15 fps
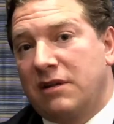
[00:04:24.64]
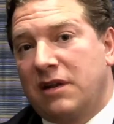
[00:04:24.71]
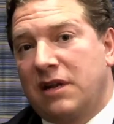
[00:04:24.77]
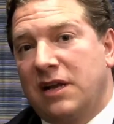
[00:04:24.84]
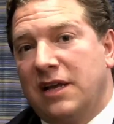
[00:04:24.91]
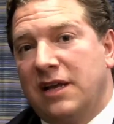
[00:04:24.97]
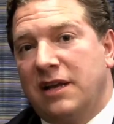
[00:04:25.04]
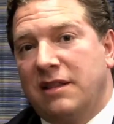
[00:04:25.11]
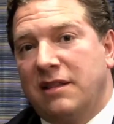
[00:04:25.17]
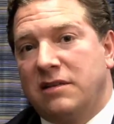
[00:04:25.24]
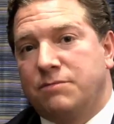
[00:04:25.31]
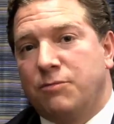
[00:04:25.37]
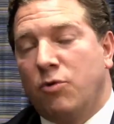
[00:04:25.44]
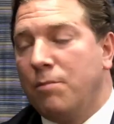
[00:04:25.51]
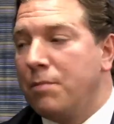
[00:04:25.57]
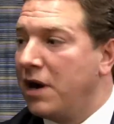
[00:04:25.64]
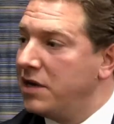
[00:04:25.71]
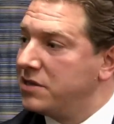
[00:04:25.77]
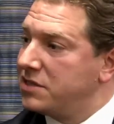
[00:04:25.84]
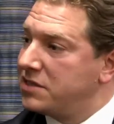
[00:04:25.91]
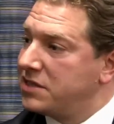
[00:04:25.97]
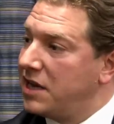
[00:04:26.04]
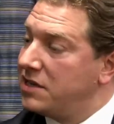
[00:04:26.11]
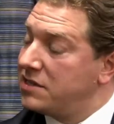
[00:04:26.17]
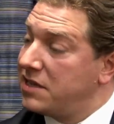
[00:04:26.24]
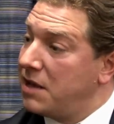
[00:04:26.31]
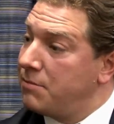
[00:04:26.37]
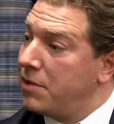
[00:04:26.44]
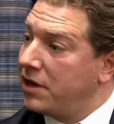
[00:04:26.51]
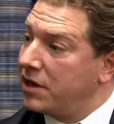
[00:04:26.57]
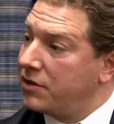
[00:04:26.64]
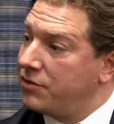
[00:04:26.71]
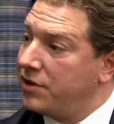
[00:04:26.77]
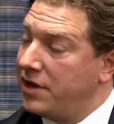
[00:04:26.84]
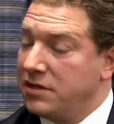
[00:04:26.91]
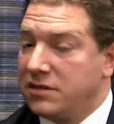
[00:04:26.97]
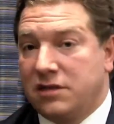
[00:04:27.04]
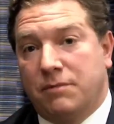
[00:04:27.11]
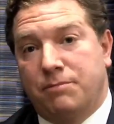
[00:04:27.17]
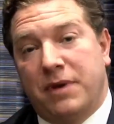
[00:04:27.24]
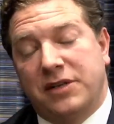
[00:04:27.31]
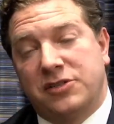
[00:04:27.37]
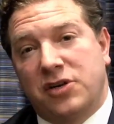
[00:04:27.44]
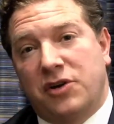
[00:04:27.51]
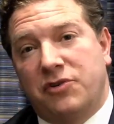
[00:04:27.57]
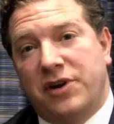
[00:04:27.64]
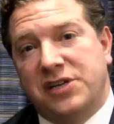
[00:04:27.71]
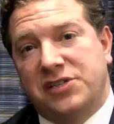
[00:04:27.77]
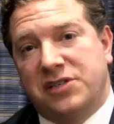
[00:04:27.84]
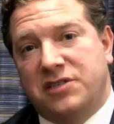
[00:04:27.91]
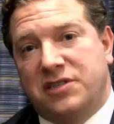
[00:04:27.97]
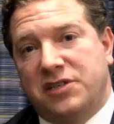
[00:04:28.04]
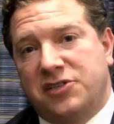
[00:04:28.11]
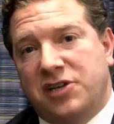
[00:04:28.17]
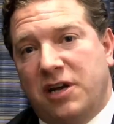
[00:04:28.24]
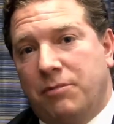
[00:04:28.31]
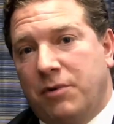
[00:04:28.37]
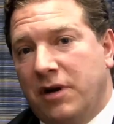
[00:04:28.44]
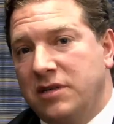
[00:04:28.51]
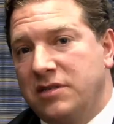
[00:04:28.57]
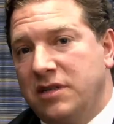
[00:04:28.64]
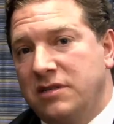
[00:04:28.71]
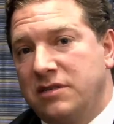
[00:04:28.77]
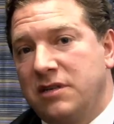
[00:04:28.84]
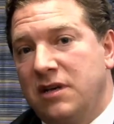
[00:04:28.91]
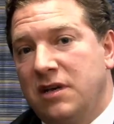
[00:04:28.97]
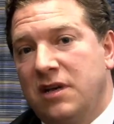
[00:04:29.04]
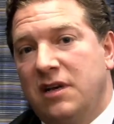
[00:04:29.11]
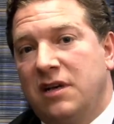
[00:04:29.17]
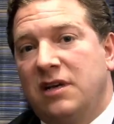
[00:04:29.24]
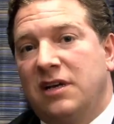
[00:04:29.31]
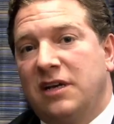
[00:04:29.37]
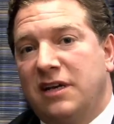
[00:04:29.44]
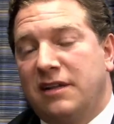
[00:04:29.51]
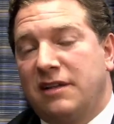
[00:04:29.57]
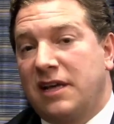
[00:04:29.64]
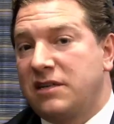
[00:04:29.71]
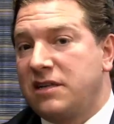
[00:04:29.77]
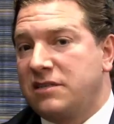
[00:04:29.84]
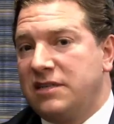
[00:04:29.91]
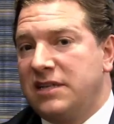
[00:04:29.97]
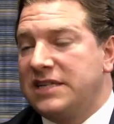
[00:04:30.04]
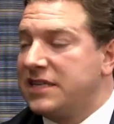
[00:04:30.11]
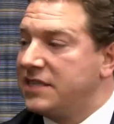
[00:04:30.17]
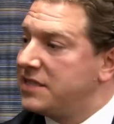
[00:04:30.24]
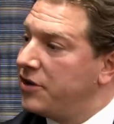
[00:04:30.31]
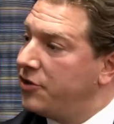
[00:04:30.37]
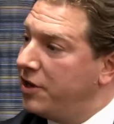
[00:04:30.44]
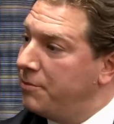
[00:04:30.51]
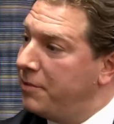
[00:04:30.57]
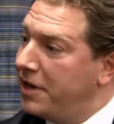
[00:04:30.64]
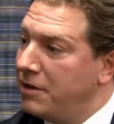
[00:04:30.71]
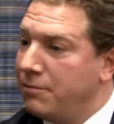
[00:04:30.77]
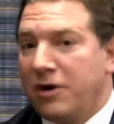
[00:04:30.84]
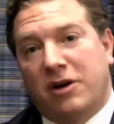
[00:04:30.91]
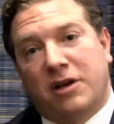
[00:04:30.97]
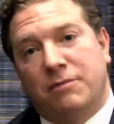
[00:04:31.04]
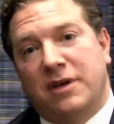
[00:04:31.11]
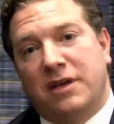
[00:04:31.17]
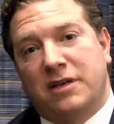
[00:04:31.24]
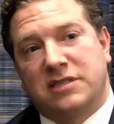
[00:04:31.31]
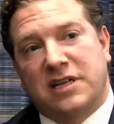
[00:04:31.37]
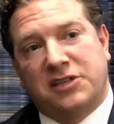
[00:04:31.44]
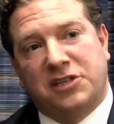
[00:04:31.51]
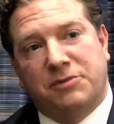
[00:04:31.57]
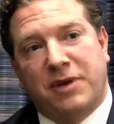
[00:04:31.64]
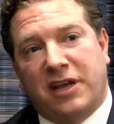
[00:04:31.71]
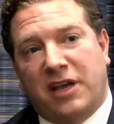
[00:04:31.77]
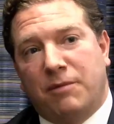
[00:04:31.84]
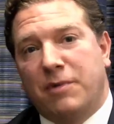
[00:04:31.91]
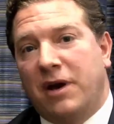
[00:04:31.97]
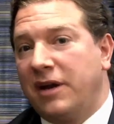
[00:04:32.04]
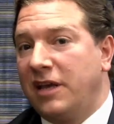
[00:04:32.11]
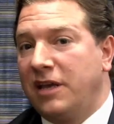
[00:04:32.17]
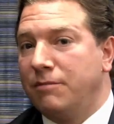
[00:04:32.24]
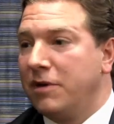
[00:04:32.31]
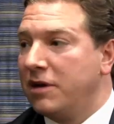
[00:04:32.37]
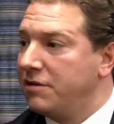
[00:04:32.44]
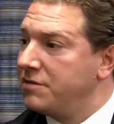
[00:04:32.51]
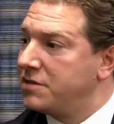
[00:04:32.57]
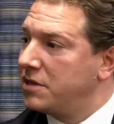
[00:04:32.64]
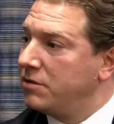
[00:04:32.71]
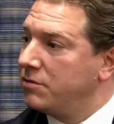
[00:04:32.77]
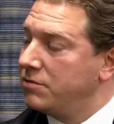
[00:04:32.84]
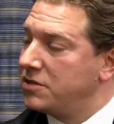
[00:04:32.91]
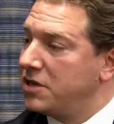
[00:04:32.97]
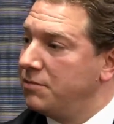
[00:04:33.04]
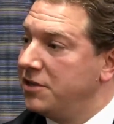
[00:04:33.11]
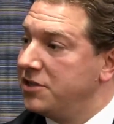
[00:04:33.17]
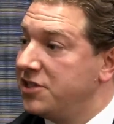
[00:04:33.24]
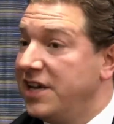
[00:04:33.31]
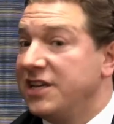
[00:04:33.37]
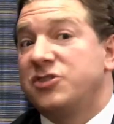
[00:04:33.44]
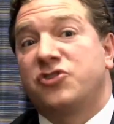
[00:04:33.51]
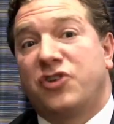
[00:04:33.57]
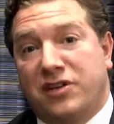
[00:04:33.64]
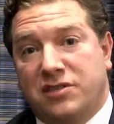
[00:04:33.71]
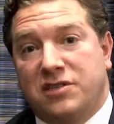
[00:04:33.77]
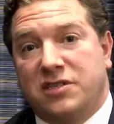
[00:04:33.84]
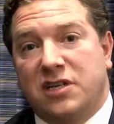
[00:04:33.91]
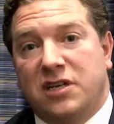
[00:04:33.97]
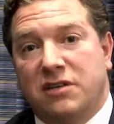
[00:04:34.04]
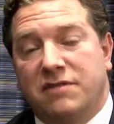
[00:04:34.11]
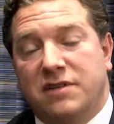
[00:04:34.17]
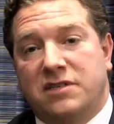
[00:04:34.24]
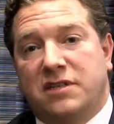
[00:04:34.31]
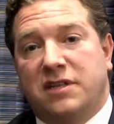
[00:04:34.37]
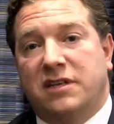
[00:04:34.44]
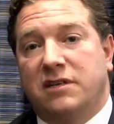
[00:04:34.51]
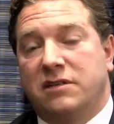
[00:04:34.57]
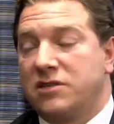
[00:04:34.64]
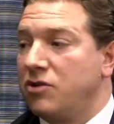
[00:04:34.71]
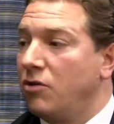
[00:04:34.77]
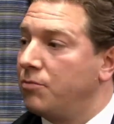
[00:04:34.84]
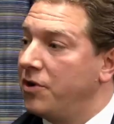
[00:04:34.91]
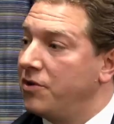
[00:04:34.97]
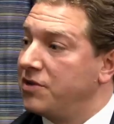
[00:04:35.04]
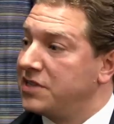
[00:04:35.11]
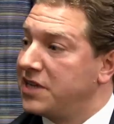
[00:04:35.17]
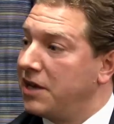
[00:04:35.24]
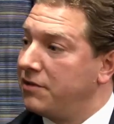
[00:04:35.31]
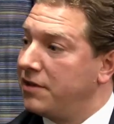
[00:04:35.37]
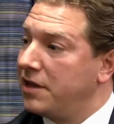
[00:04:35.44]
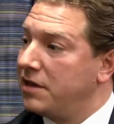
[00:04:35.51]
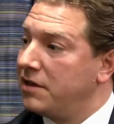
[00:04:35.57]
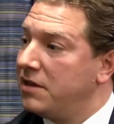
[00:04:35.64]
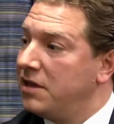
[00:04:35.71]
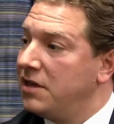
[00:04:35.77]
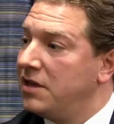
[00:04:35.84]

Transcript: Clearly there's more buyers and sellers, and that might create big gyrations in share prices. That doesn't necessarily mean a market maker is actually making money. He might have sold so many shares trying to service the stockbrokers out there.